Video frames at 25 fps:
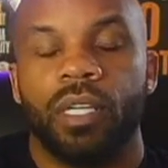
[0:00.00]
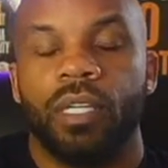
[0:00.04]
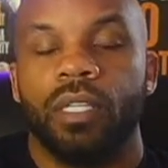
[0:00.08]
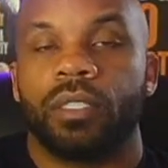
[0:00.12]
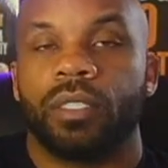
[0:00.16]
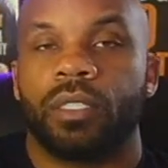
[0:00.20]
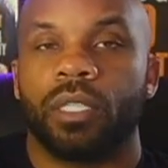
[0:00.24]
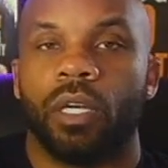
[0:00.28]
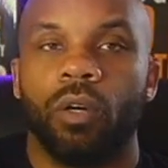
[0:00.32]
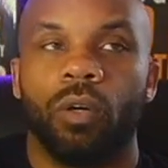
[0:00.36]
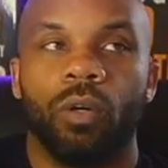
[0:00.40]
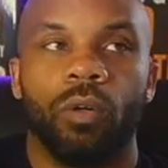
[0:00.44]

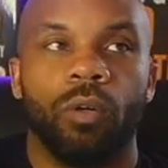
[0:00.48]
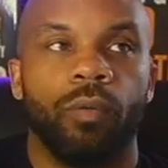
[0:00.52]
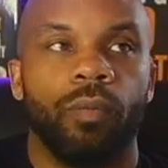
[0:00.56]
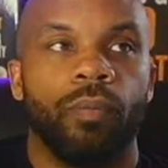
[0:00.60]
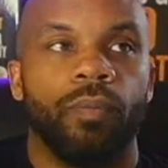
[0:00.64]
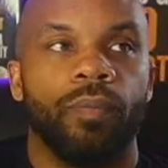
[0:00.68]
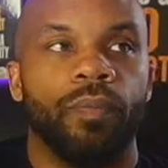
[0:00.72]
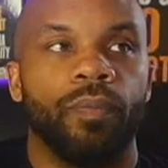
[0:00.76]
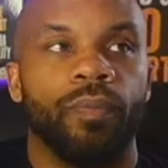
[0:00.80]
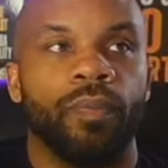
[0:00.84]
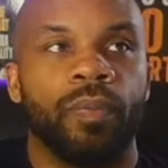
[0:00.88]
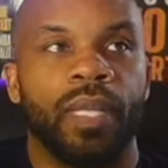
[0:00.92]
So
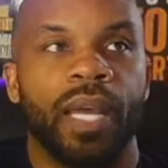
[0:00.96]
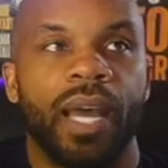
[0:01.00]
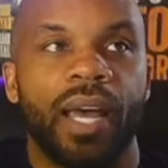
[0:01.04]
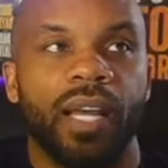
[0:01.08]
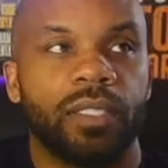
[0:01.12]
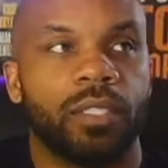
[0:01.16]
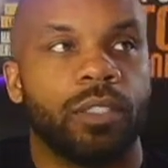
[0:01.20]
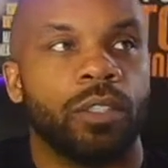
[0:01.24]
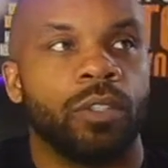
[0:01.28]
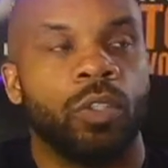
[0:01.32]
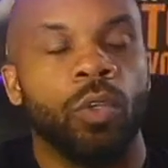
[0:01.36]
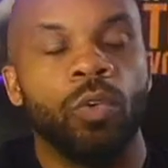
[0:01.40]

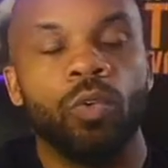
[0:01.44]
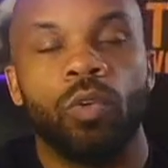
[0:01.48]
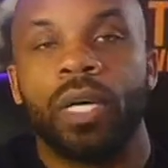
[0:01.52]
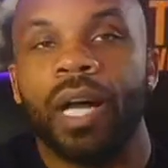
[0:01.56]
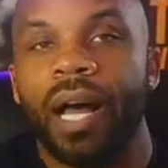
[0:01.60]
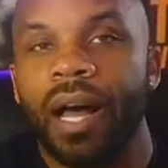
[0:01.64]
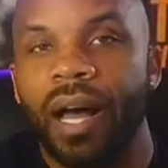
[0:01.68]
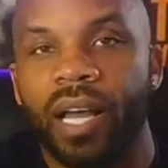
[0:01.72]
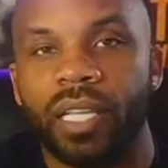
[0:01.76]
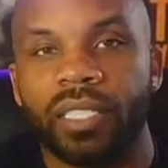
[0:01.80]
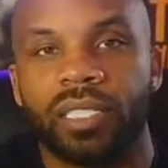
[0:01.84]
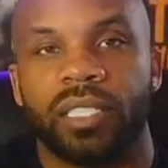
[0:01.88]
that's, you
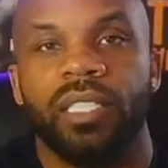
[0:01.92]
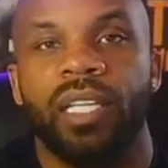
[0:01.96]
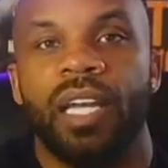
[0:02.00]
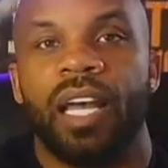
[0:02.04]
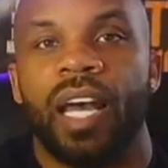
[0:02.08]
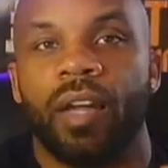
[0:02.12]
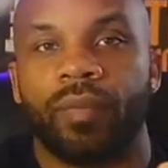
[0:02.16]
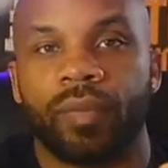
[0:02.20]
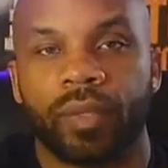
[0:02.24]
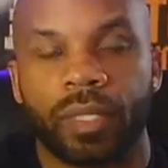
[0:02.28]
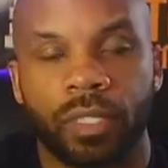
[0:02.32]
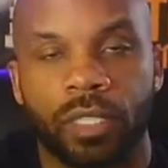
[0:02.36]
constantly
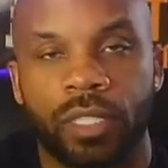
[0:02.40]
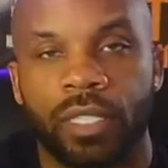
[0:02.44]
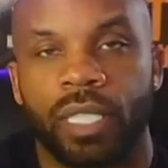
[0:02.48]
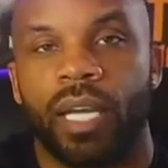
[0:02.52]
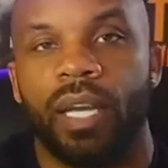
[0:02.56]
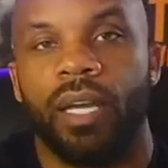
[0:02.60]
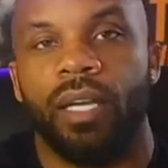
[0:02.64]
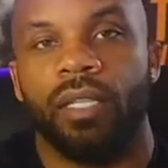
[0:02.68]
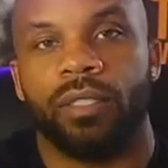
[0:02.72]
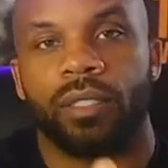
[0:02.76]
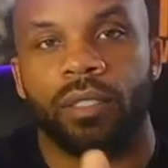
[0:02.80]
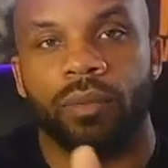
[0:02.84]
have to
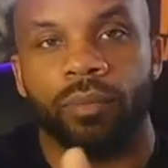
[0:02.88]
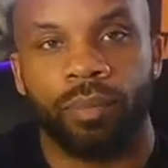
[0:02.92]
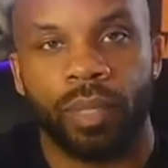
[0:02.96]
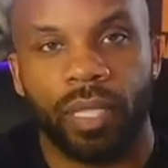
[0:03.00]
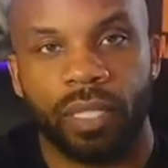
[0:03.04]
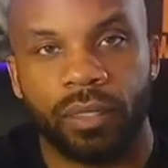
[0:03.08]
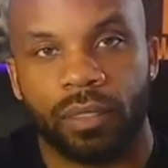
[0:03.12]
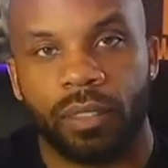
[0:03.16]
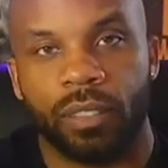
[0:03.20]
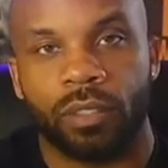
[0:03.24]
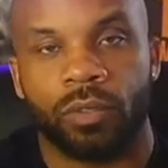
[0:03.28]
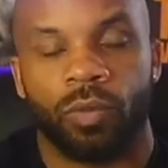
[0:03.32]
change in
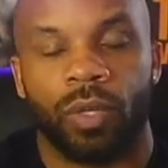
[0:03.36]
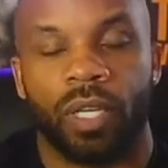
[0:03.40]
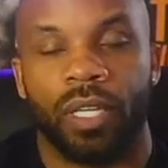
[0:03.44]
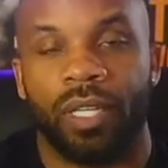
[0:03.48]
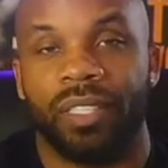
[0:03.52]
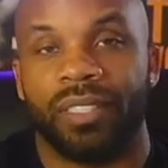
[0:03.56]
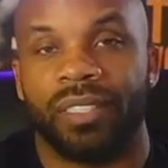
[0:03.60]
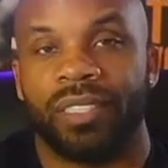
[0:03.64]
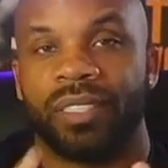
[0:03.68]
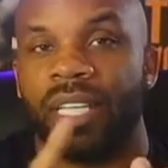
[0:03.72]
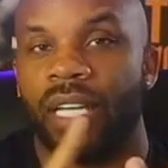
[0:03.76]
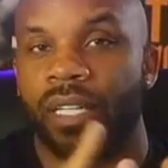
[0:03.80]
business, whether
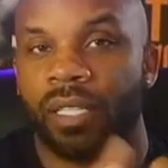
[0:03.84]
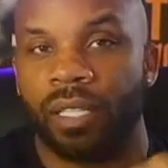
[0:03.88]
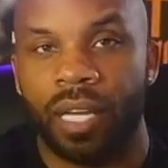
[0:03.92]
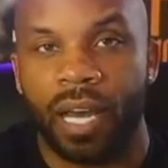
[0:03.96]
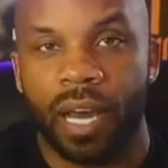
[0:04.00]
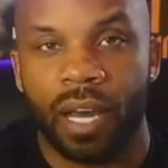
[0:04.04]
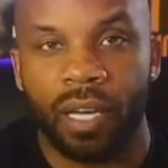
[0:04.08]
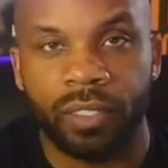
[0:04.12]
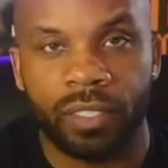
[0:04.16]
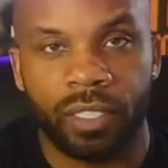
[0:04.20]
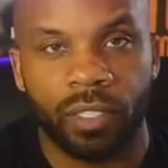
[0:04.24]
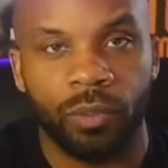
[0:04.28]
it's
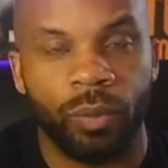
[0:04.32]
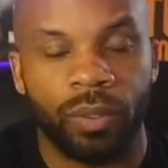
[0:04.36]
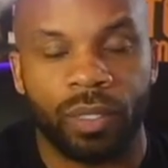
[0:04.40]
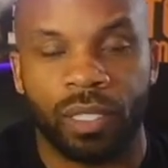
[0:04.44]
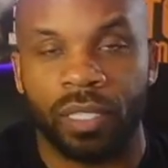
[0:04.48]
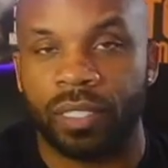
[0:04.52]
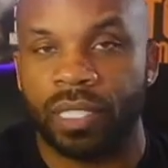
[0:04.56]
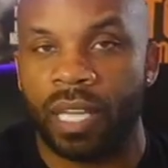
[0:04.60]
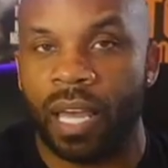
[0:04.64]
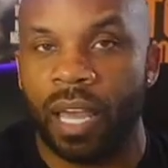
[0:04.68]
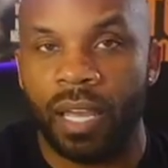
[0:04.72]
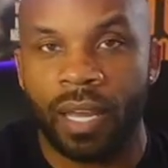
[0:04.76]
technology with
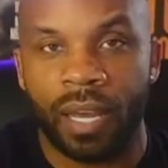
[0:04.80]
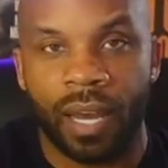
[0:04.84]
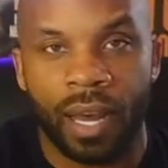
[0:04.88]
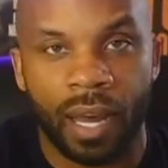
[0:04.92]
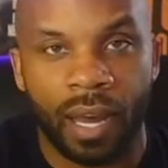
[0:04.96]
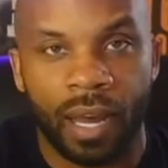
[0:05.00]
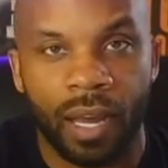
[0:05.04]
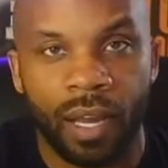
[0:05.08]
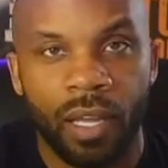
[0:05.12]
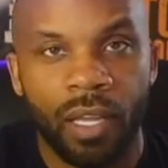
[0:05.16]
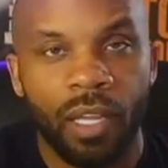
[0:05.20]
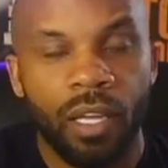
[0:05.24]
this A
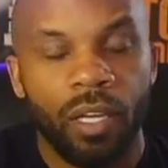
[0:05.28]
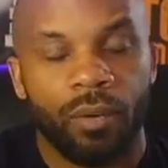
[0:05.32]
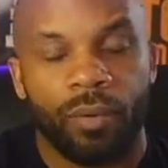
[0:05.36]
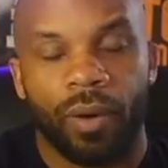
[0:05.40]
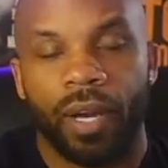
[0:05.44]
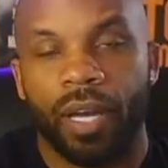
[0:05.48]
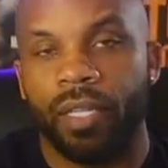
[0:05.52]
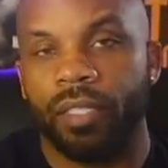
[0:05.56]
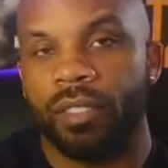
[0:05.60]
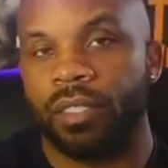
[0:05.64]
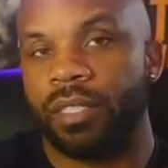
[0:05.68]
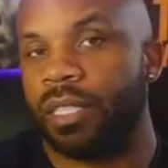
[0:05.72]
I, right?